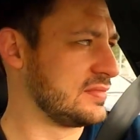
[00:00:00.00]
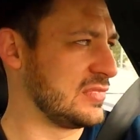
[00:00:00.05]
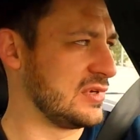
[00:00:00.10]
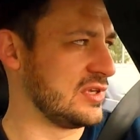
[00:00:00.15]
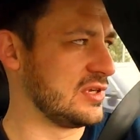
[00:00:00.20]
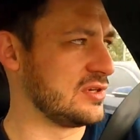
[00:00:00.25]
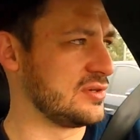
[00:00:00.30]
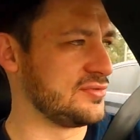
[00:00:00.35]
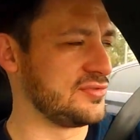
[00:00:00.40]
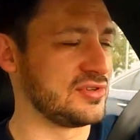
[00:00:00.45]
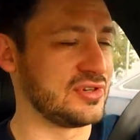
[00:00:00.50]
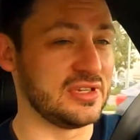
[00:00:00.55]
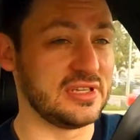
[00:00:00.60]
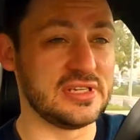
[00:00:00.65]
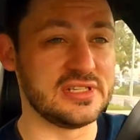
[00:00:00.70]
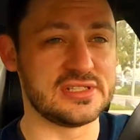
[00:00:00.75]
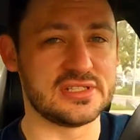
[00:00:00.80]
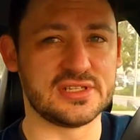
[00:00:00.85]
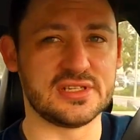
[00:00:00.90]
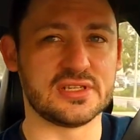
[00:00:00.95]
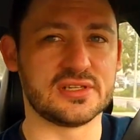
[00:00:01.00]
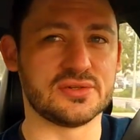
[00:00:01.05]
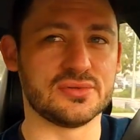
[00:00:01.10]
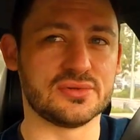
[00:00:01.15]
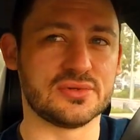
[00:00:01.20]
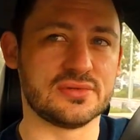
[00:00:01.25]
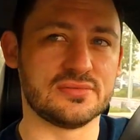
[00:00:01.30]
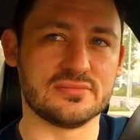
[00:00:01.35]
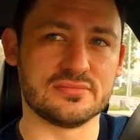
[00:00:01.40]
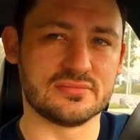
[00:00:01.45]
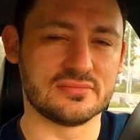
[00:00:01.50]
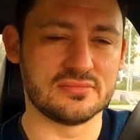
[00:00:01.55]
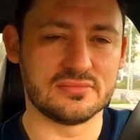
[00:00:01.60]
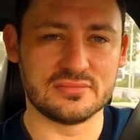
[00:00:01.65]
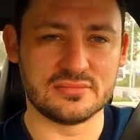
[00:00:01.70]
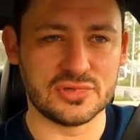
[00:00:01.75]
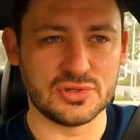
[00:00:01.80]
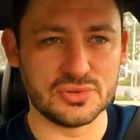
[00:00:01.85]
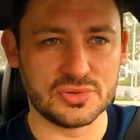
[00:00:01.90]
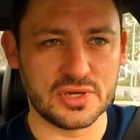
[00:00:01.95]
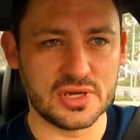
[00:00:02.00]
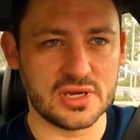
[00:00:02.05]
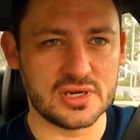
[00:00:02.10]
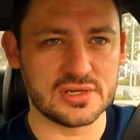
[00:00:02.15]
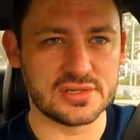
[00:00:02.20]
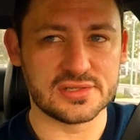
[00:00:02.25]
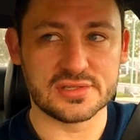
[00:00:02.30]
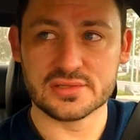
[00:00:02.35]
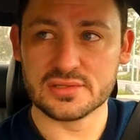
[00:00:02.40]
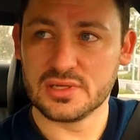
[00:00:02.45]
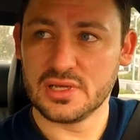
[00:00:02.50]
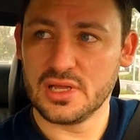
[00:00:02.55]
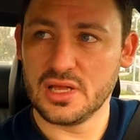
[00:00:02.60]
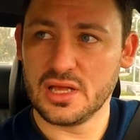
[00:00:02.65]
You know, if you're leasing it, who cares?